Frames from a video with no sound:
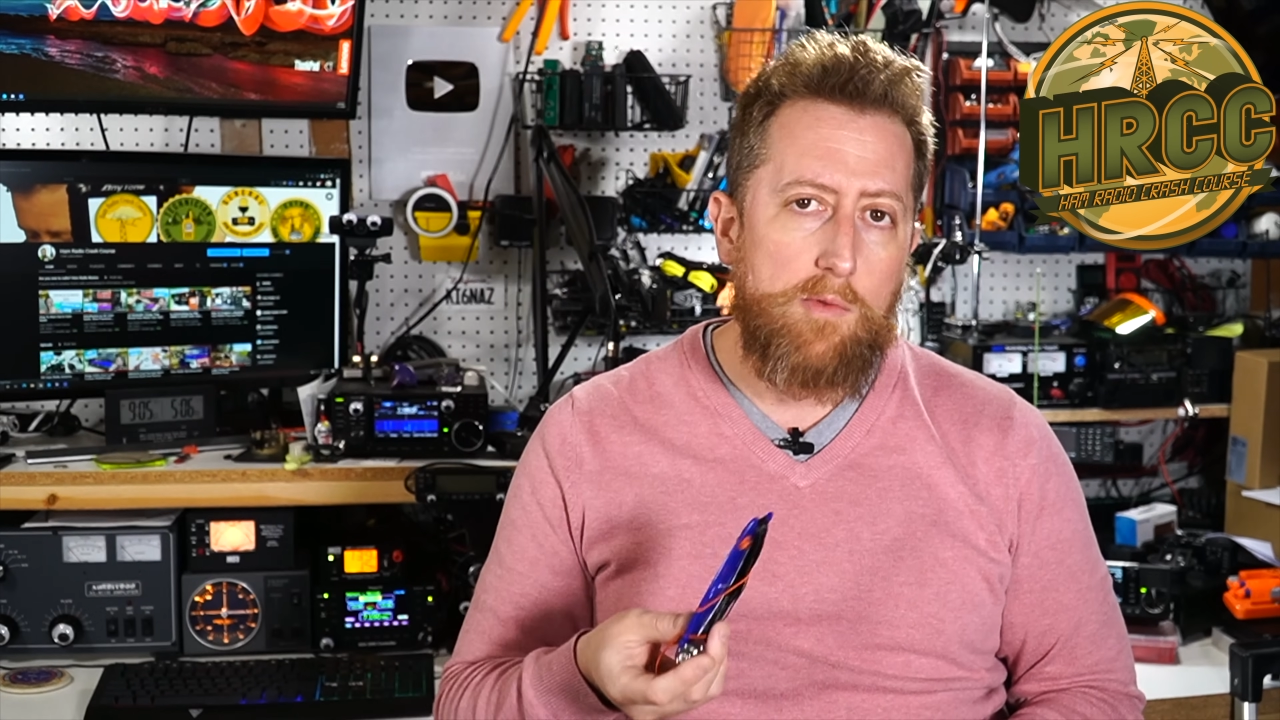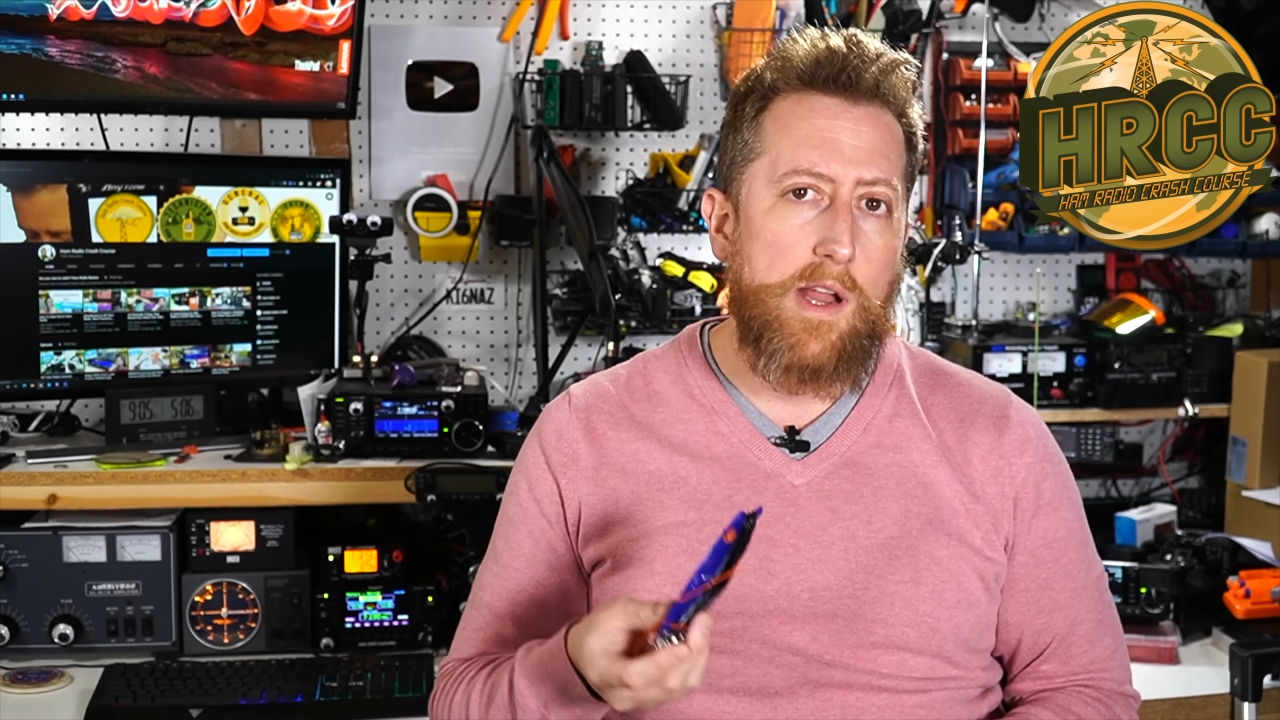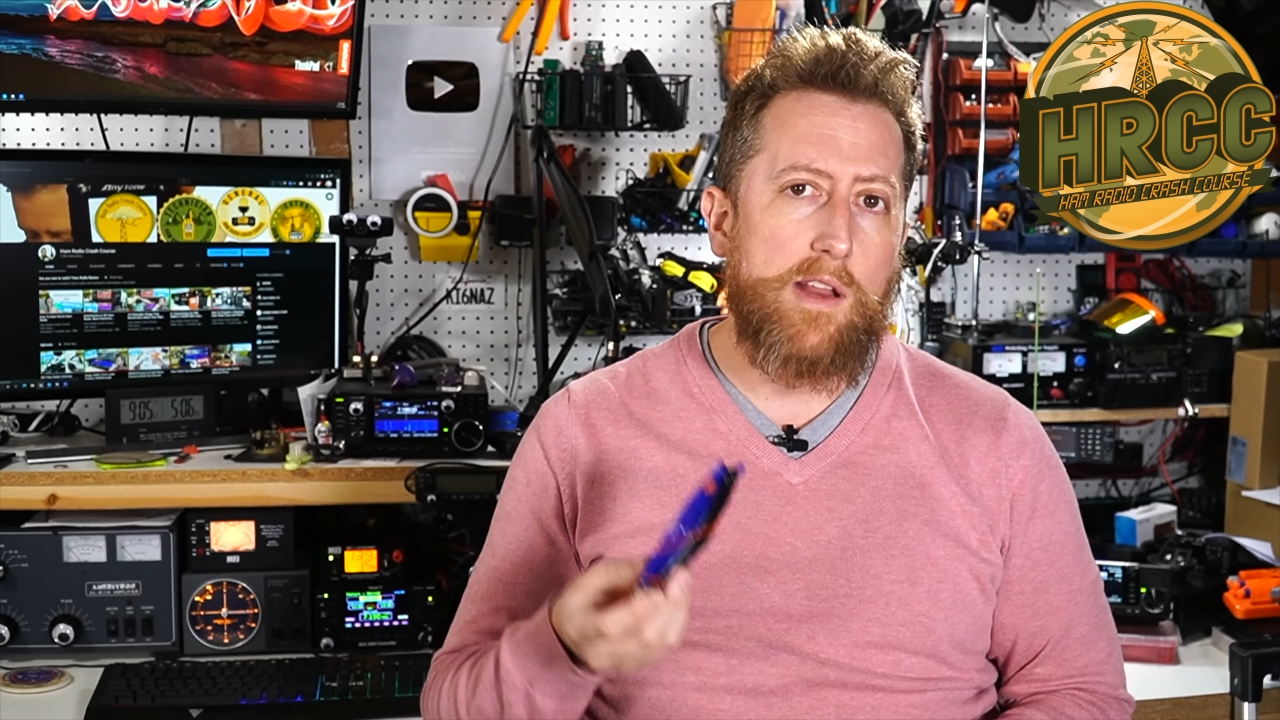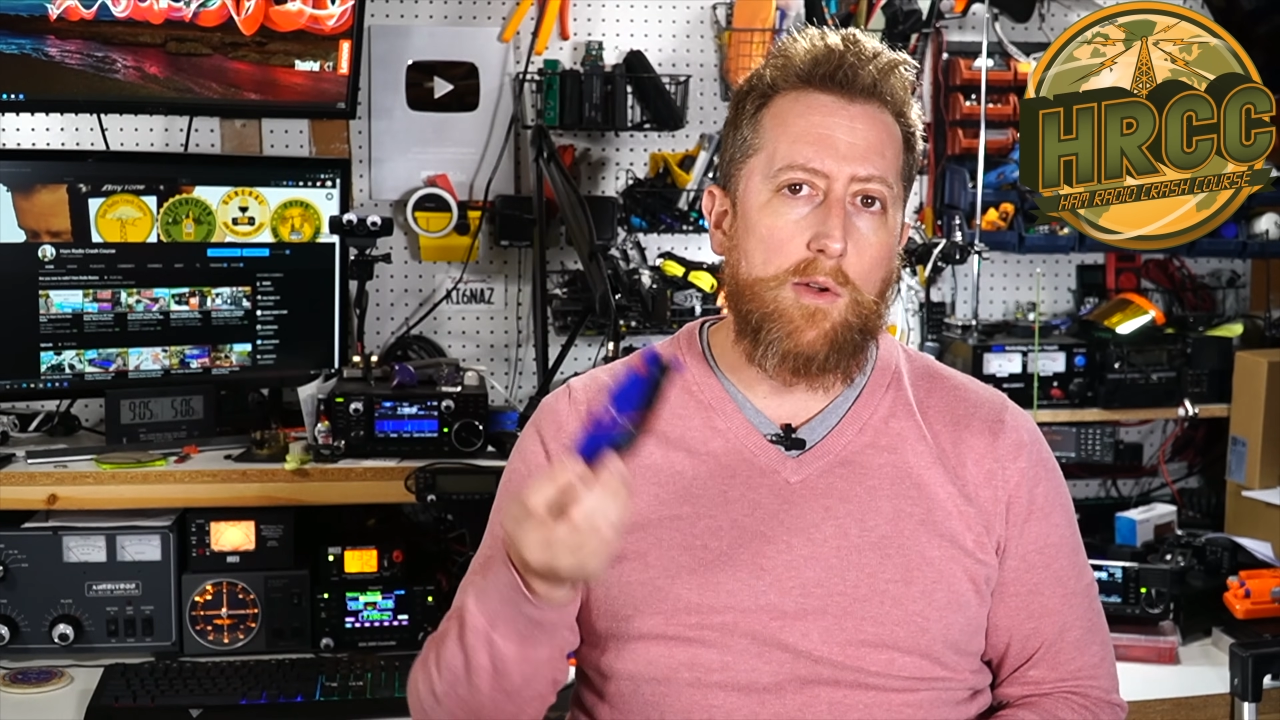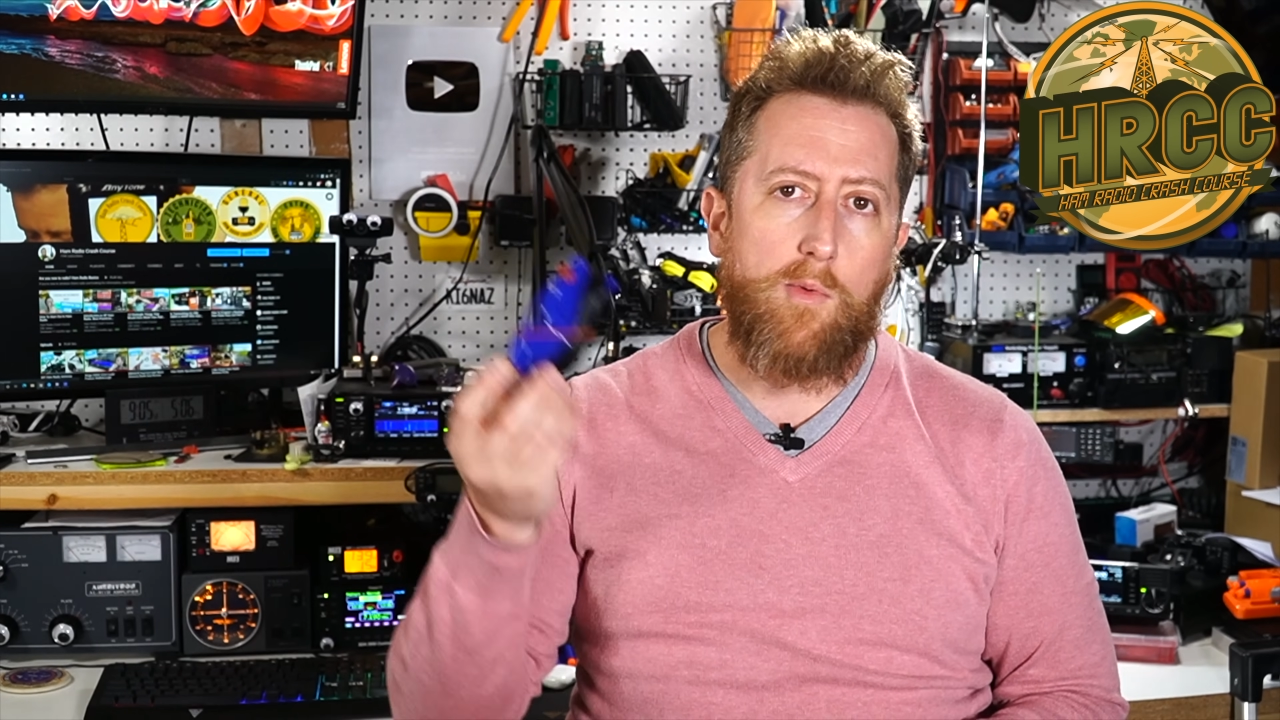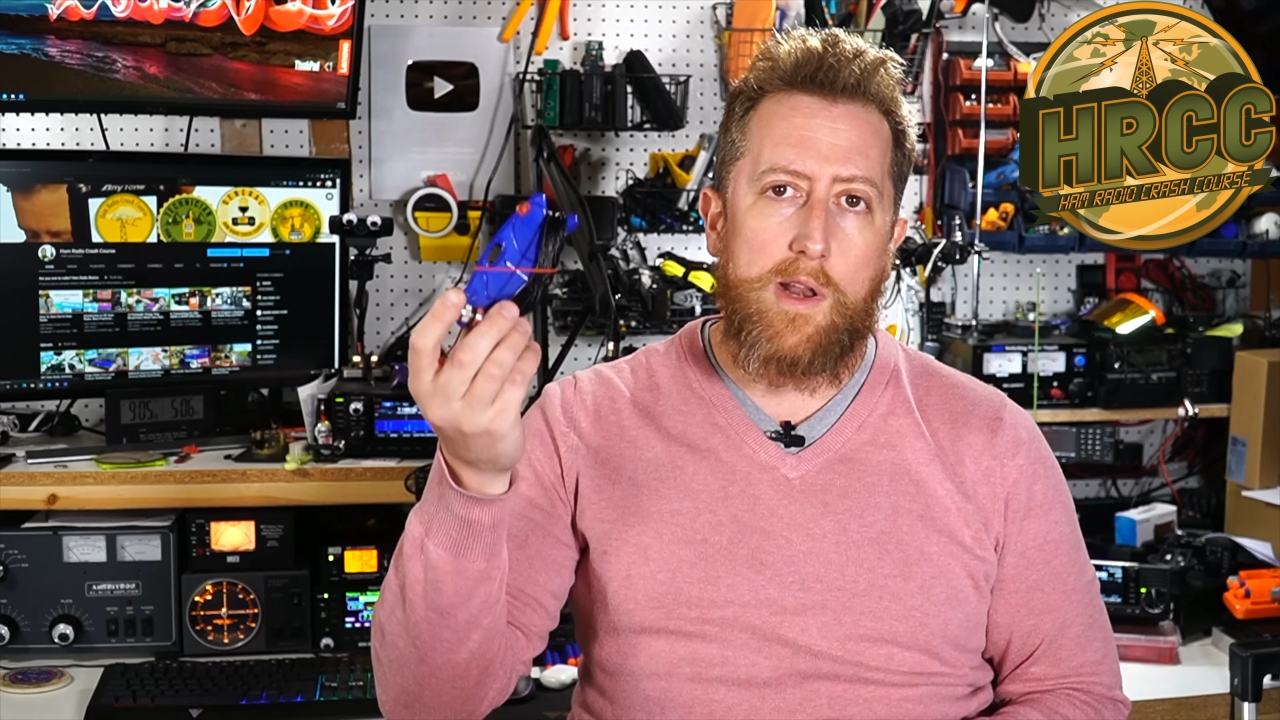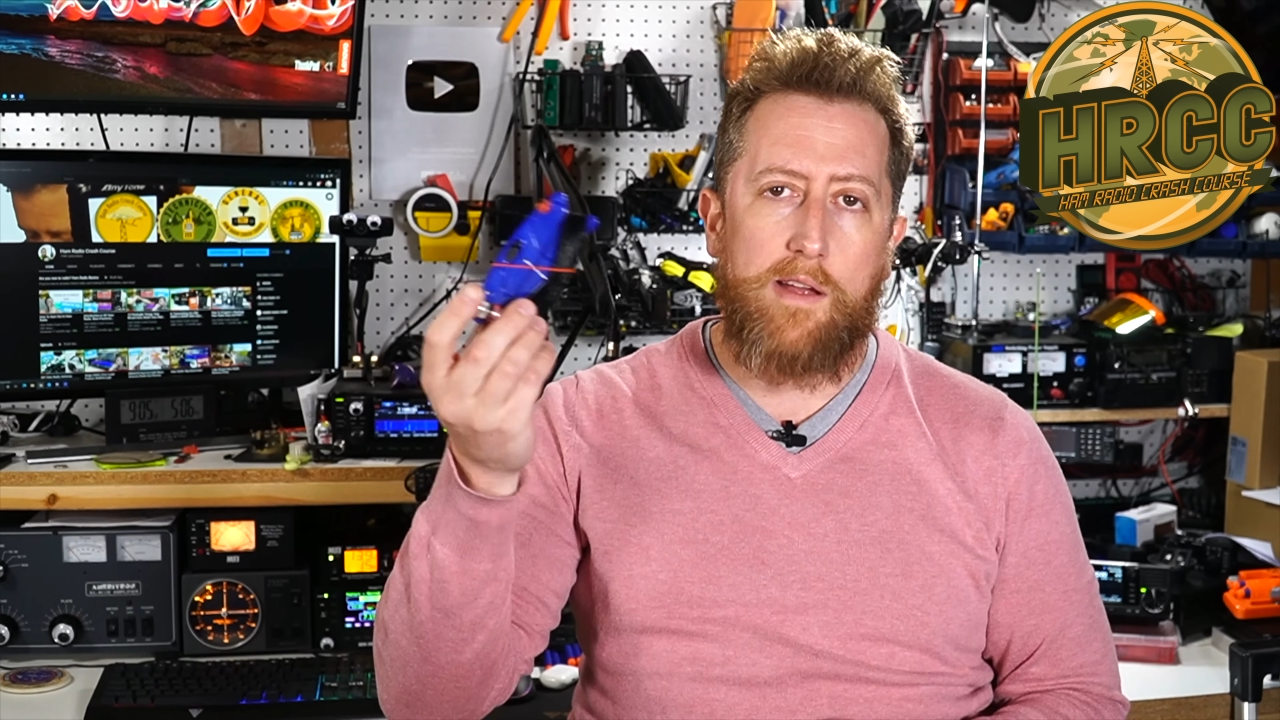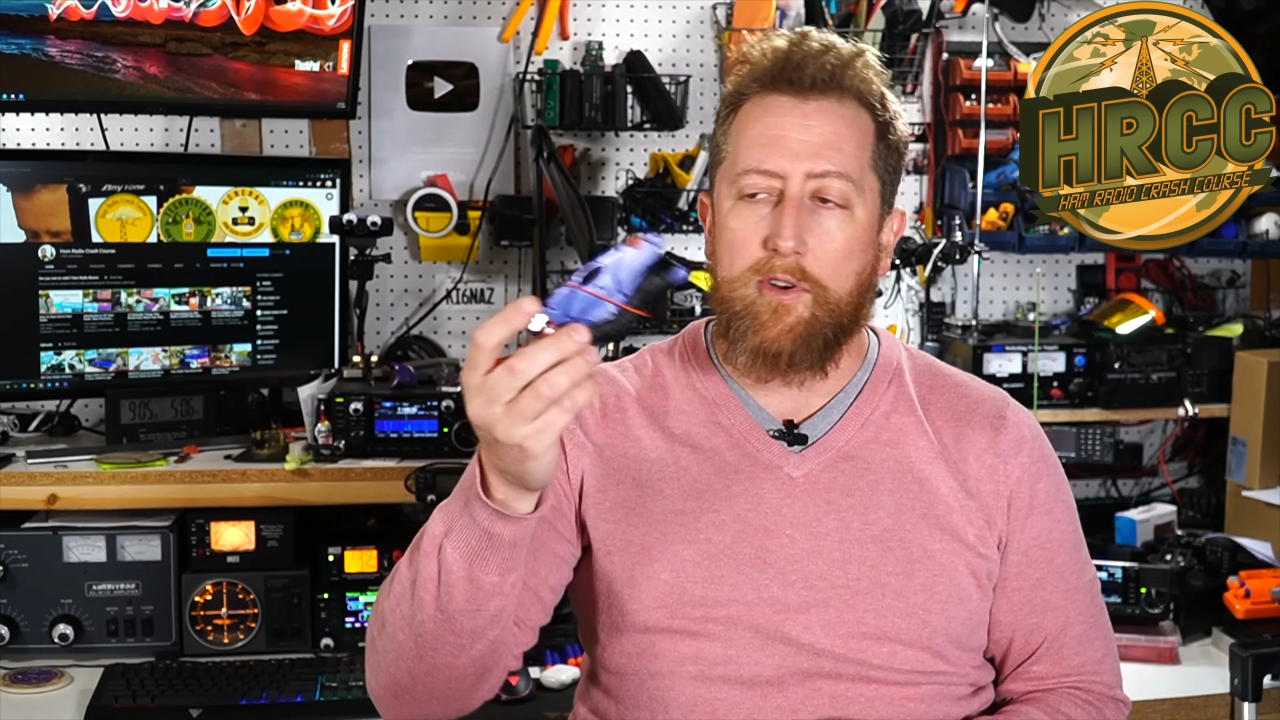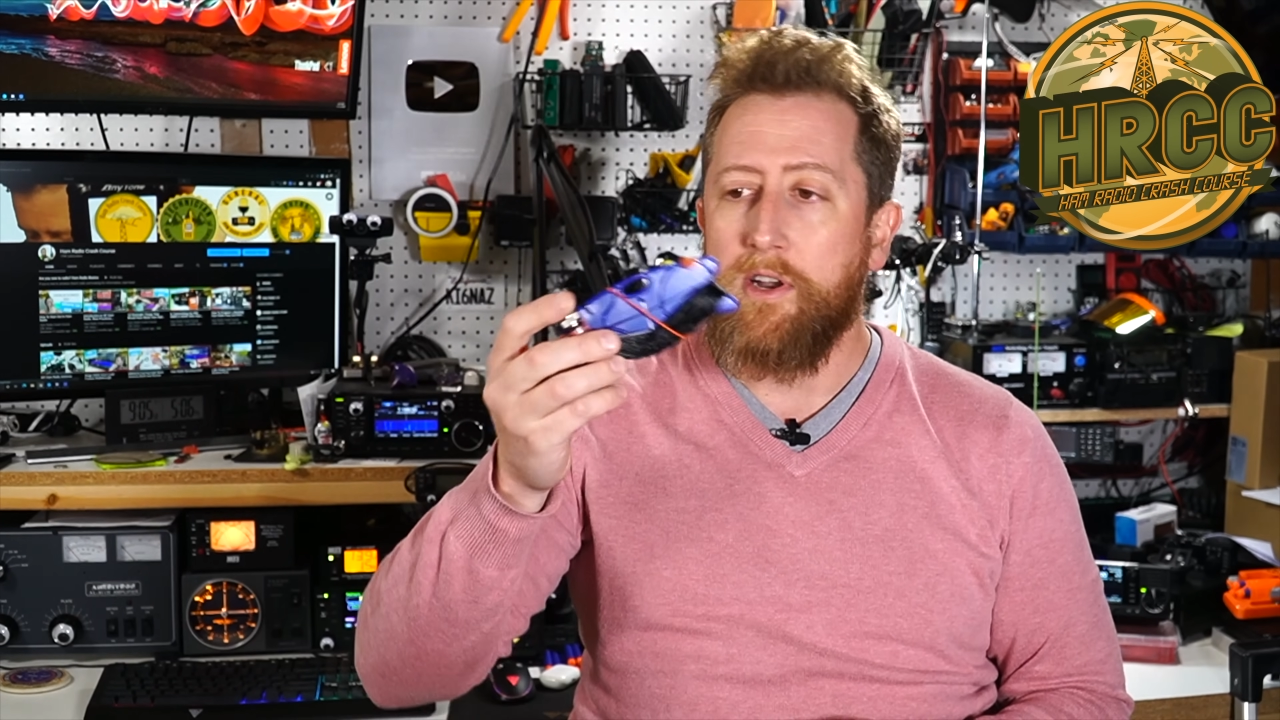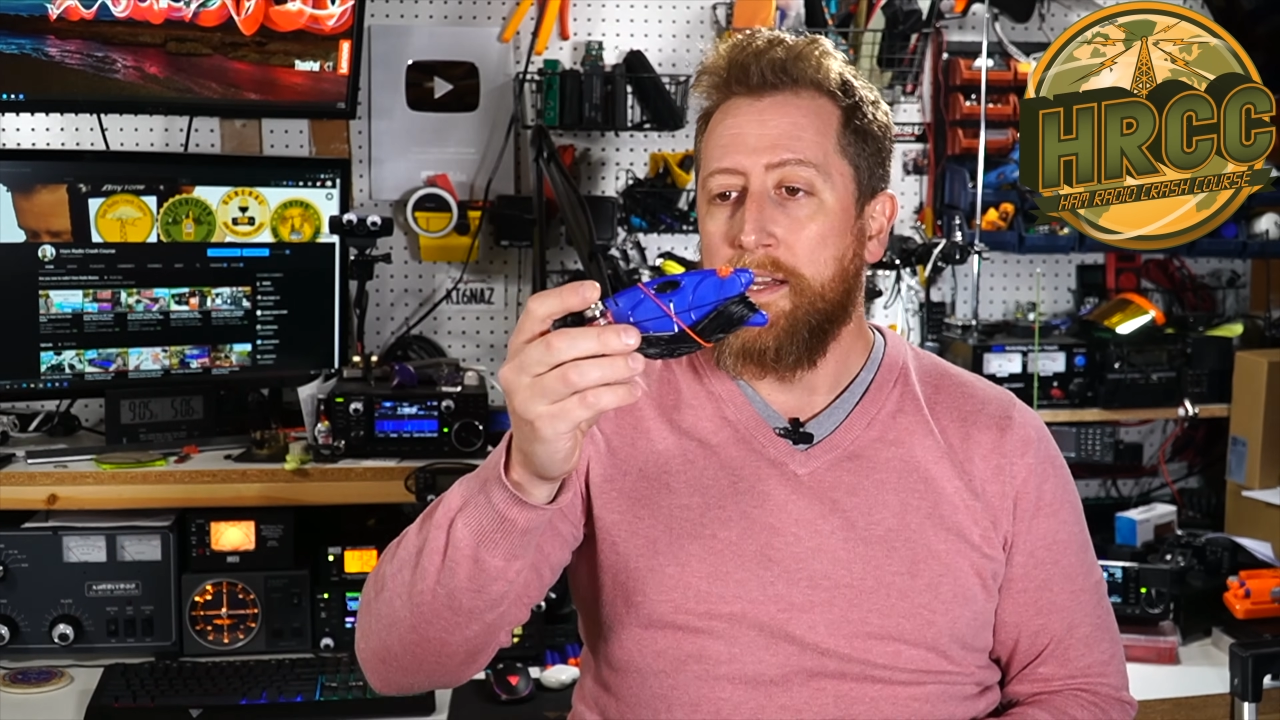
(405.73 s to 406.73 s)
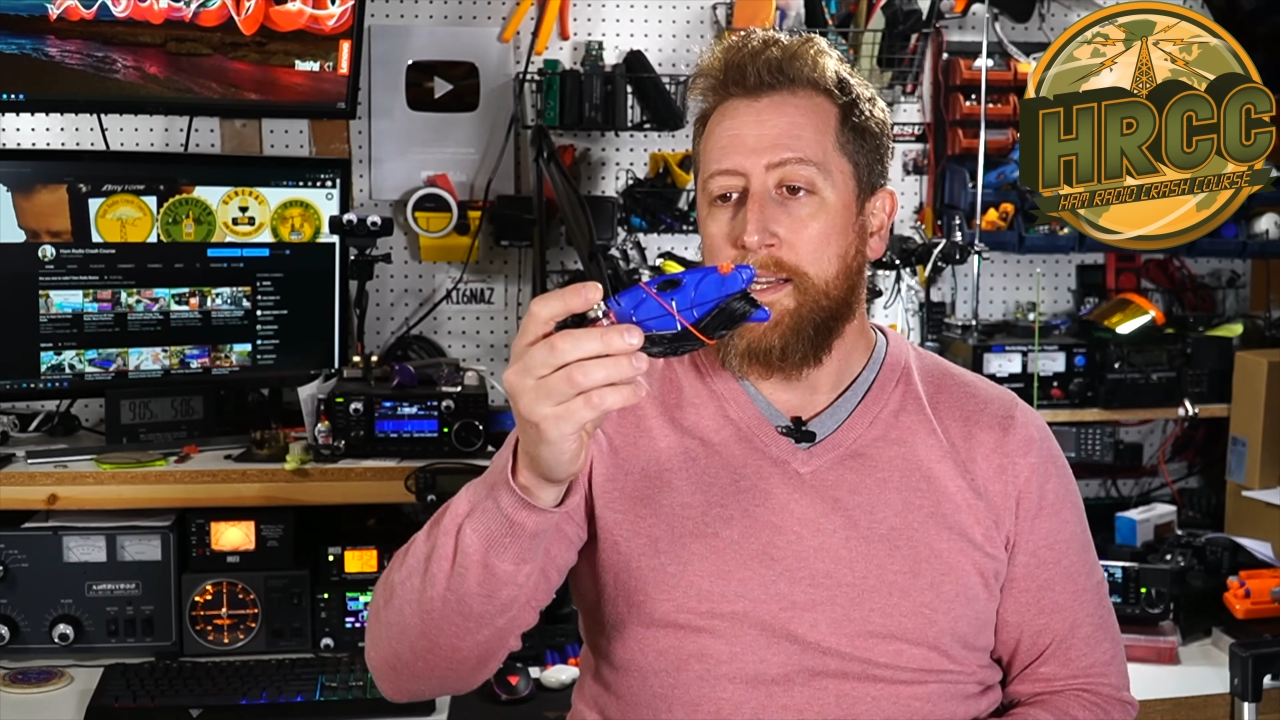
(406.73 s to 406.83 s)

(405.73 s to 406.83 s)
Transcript: radio or whatever